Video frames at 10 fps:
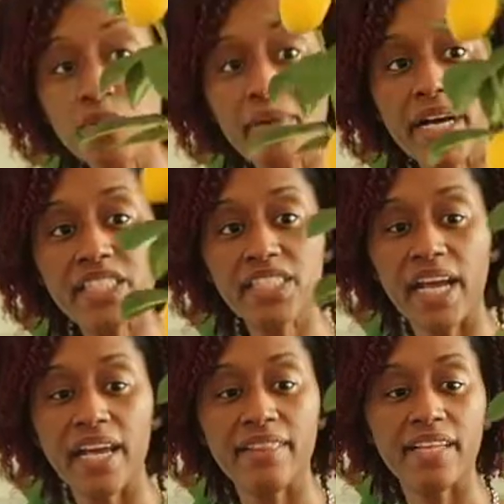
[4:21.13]
much,
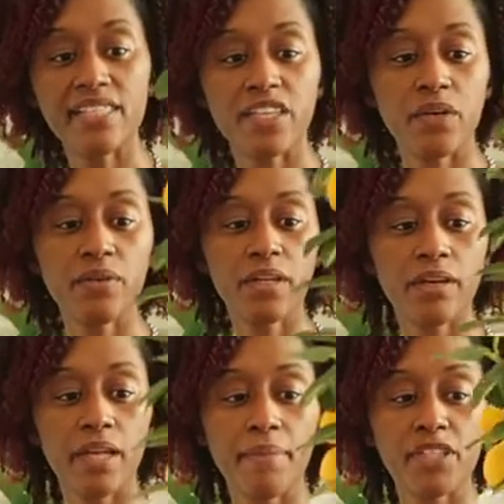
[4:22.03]
and this cute
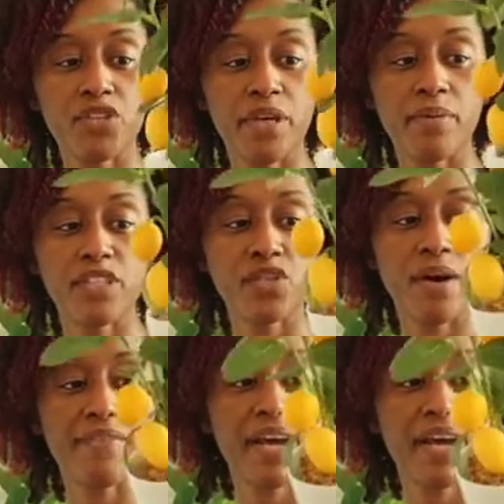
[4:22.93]
little lemon tree was twelve